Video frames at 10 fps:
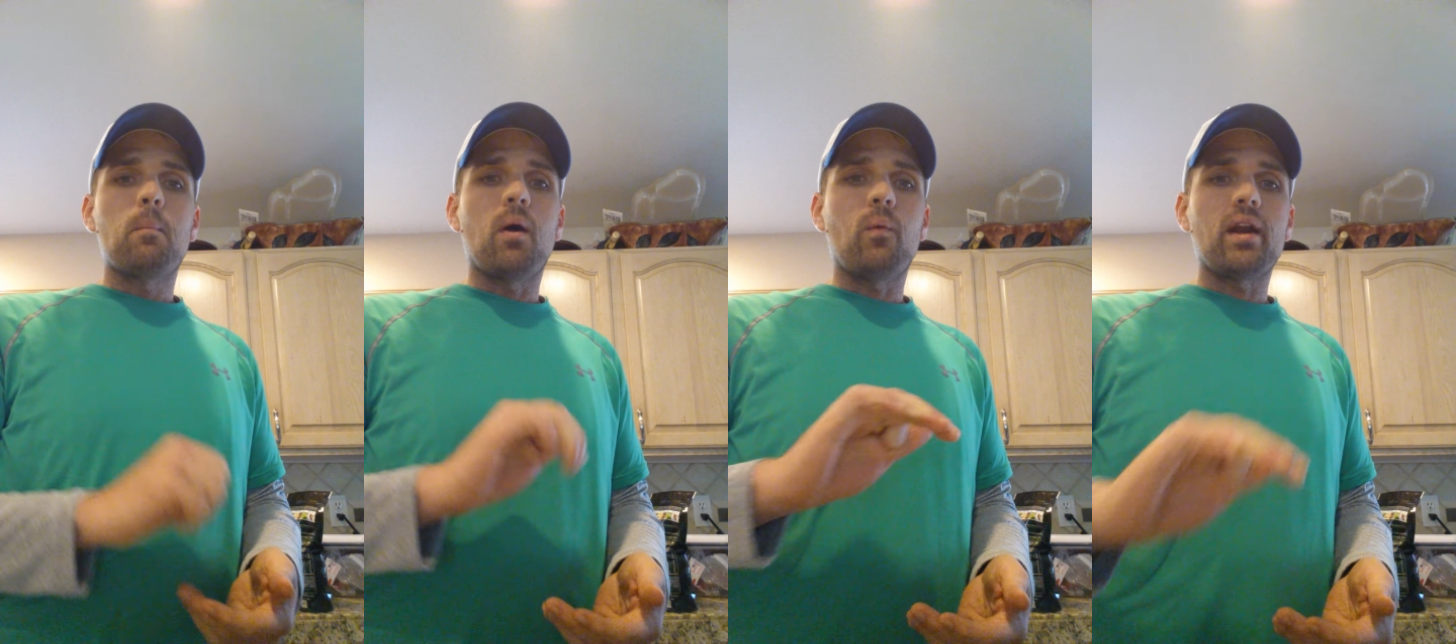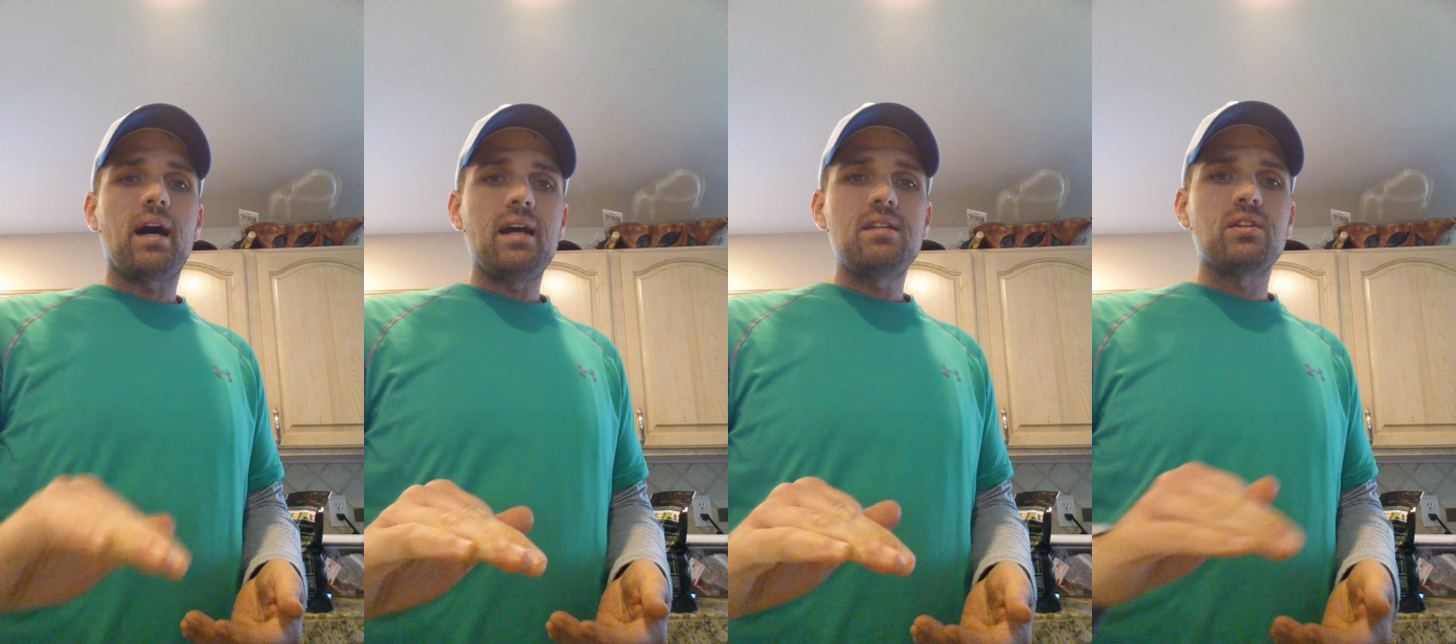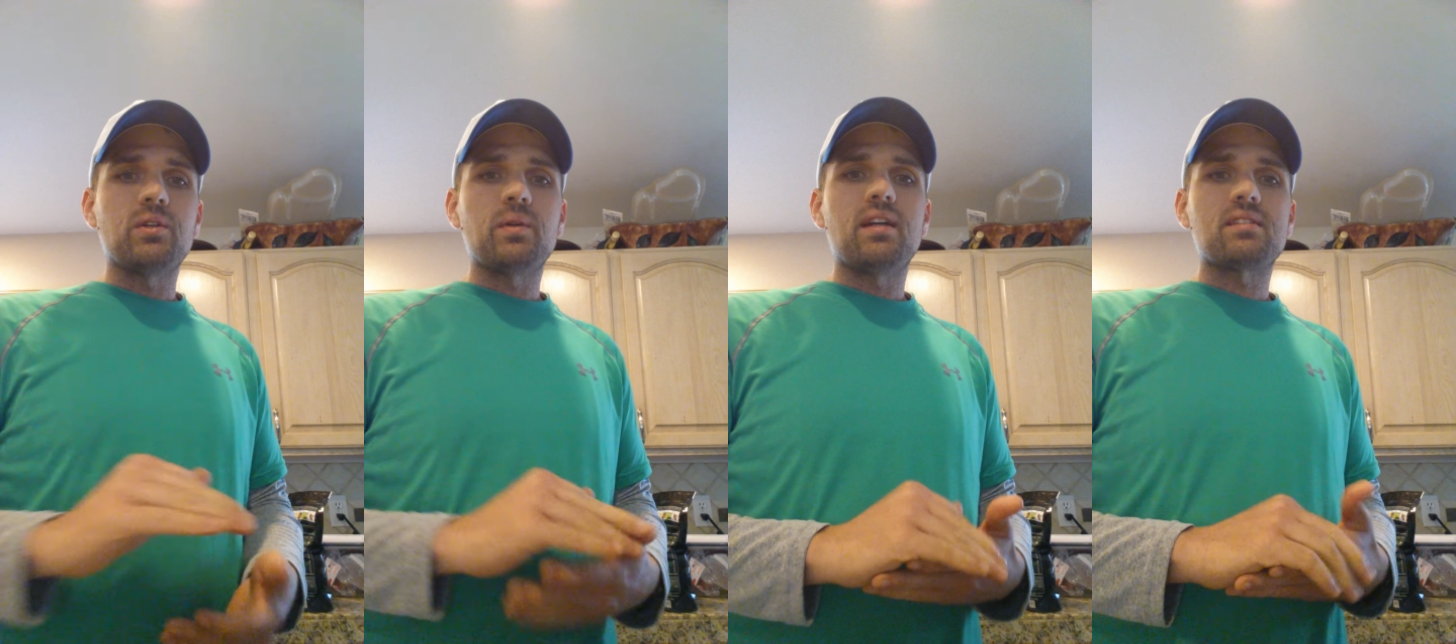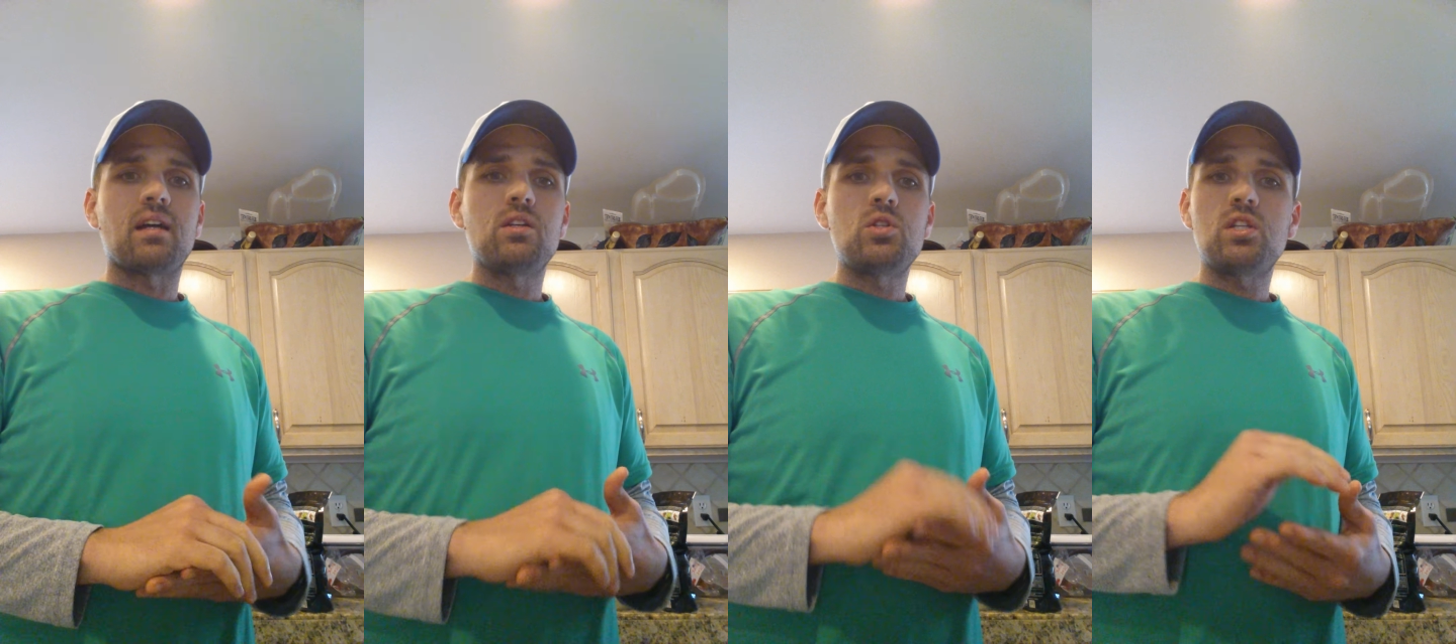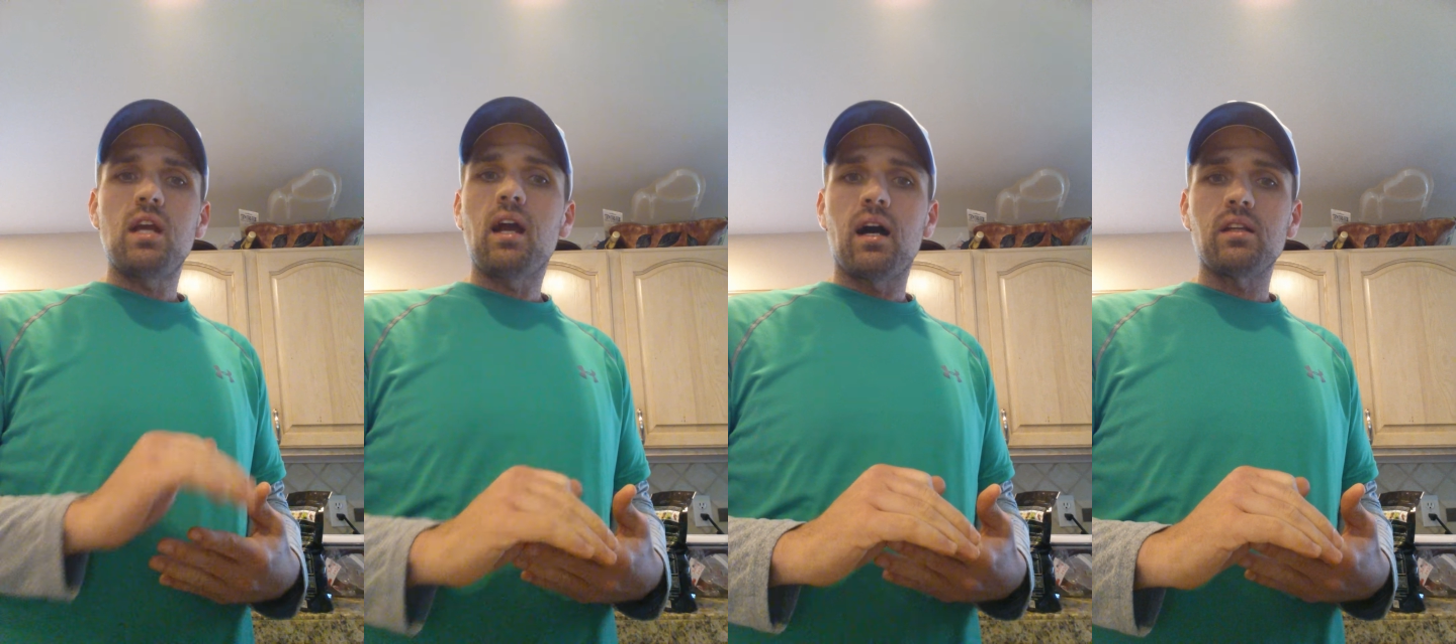But what I do is I use
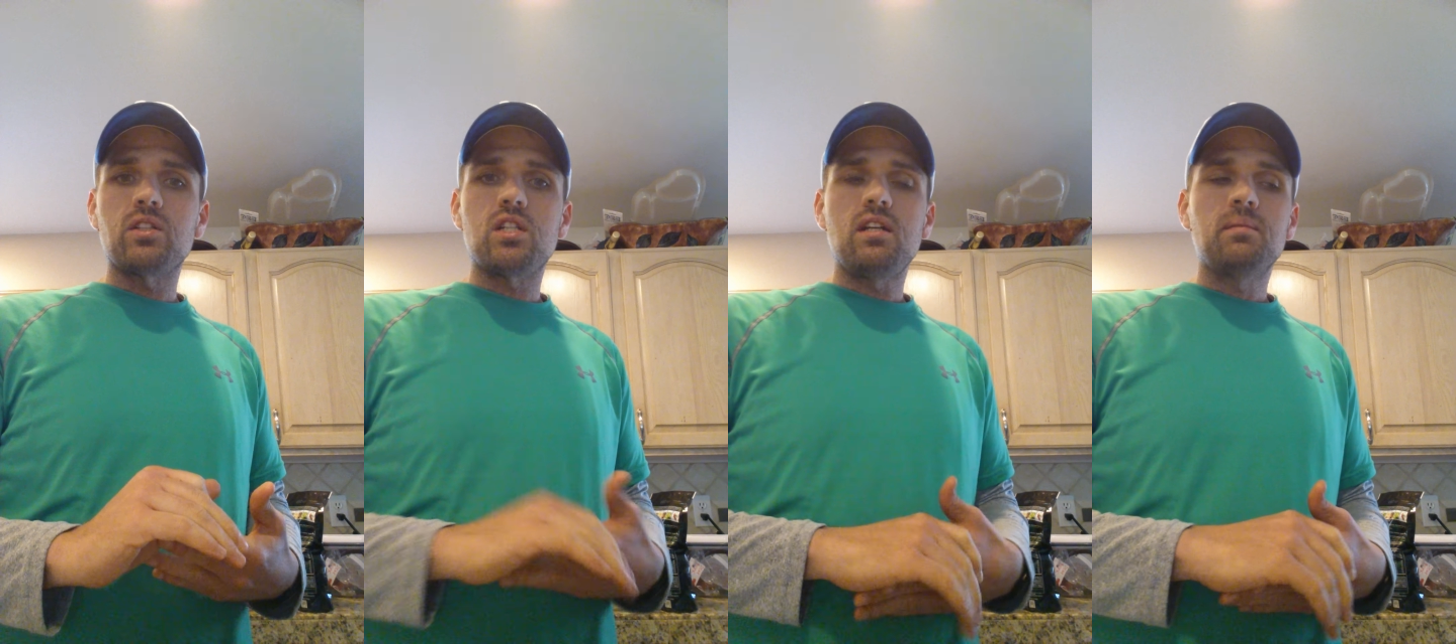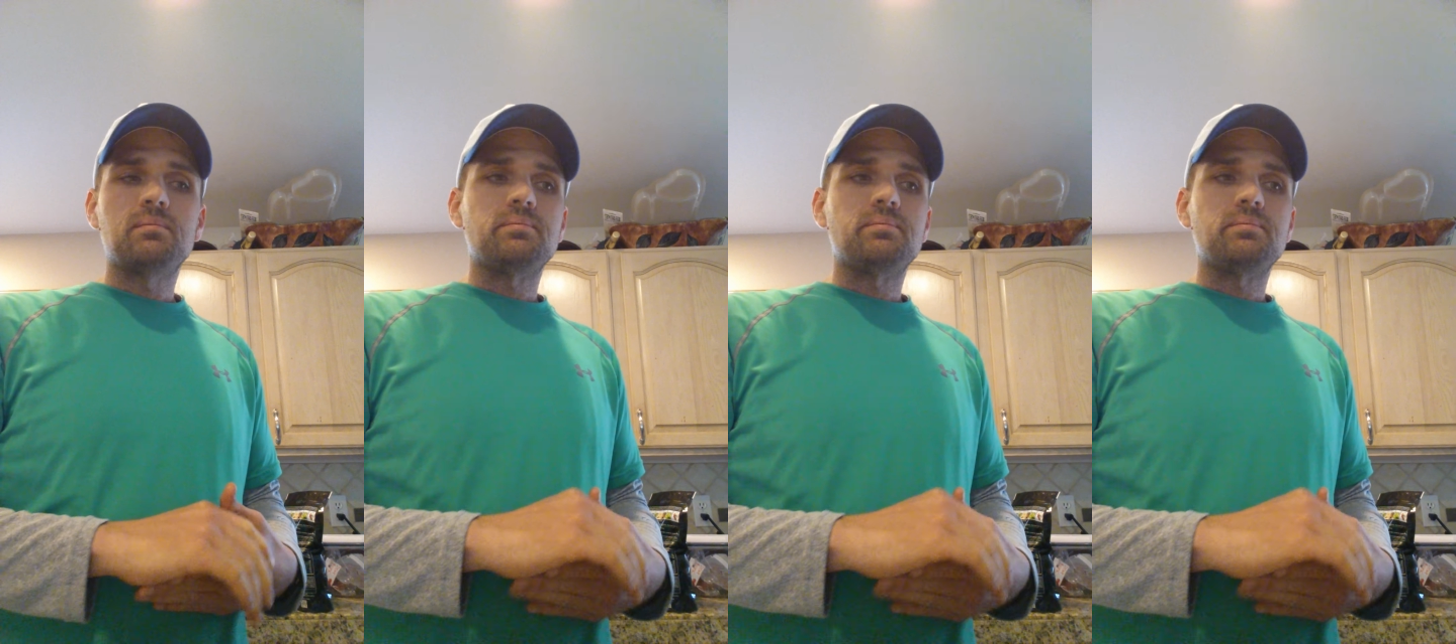Shakeology,